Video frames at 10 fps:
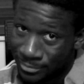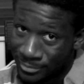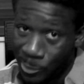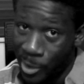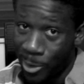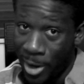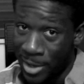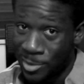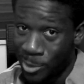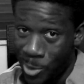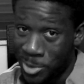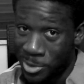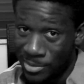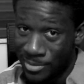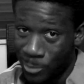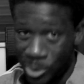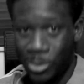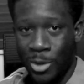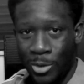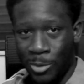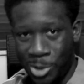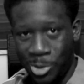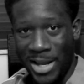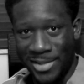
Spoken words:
You ain't gonna answer the question? What you get,